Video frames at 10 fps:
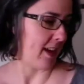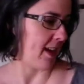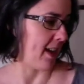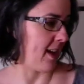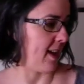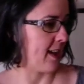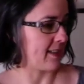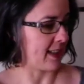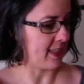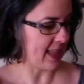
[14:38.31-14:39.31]
And
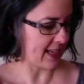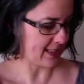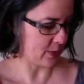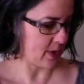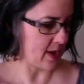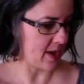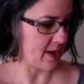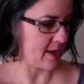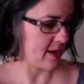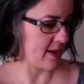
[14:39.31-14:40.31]
the last
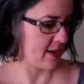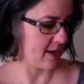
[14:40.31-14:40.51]
one